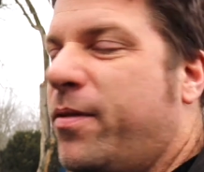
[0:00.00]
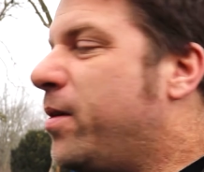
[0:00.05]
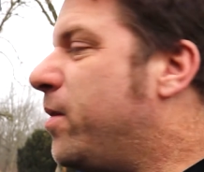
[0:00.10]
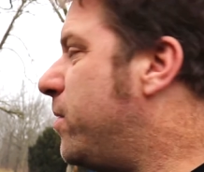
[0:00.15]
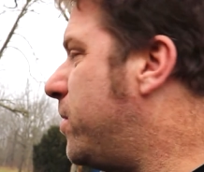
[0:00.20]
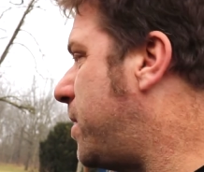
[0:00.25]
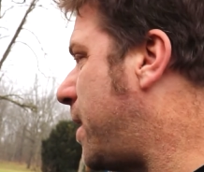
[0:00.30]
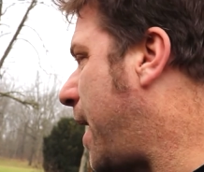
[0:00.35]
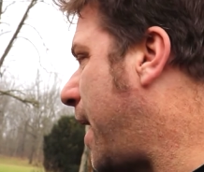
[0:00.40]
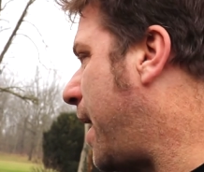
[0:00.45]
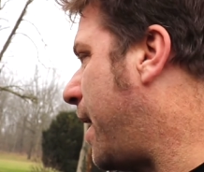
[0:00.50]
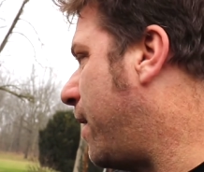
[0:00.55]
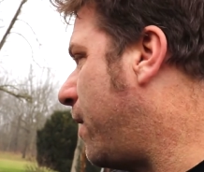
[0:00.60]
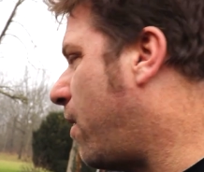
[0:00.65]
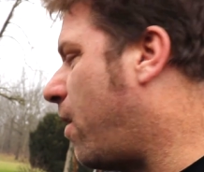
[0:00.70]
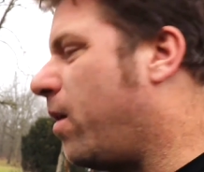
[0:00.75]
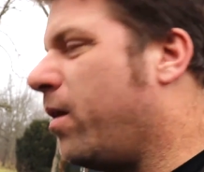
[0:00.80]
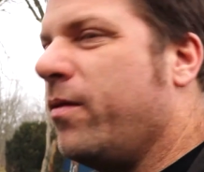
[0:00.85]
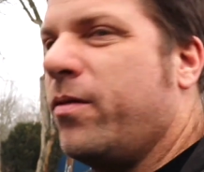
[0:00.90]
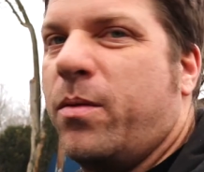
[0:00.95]
fuse, and
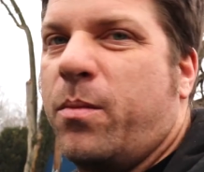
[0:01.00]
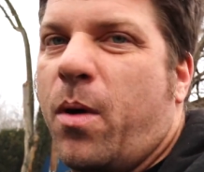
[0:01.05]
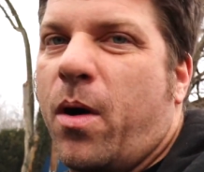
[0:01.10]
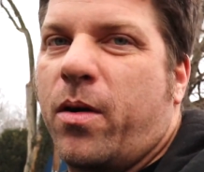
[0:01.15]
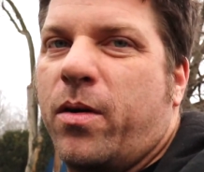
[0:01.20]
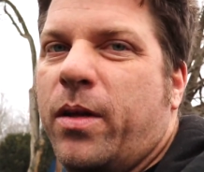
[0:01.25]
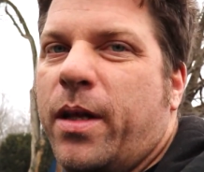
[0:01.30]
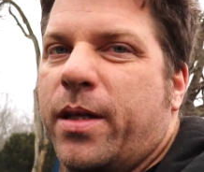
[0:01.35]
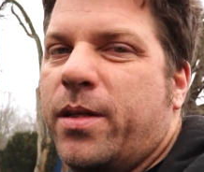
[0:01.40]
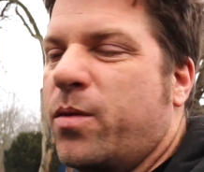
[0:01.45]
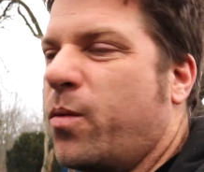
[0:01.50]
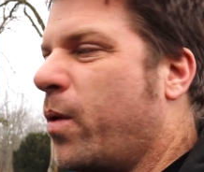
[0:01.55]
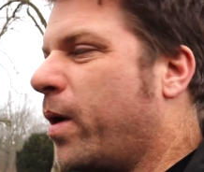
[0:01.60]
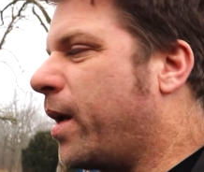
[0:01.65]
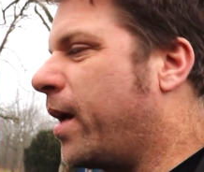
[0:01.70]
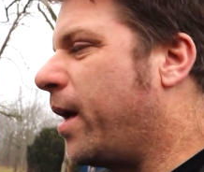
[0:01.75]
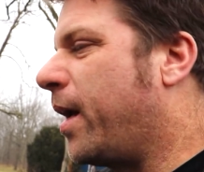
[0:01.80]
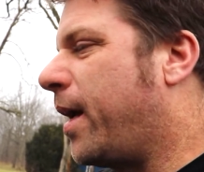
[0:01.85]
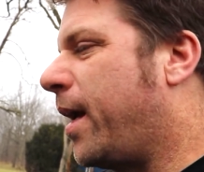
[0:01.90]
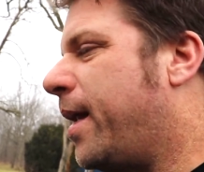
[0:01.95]
all of the marker lights are
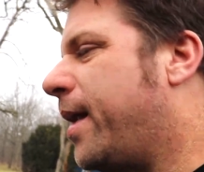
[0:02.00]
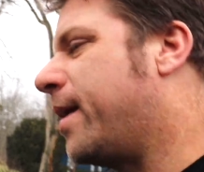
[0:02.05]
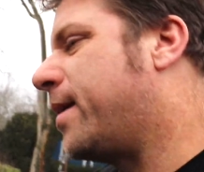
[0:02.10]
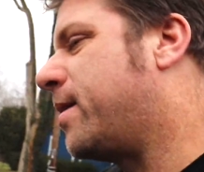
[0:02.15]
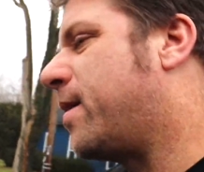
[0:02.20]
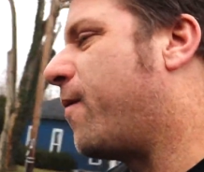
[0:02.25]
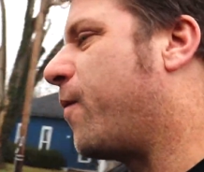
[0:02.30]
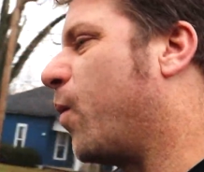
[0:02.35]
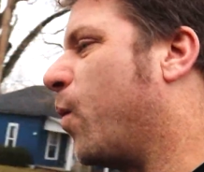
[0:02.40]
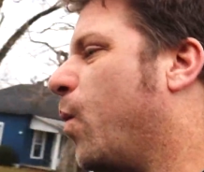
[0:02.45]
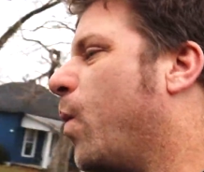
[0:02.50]
working again, except for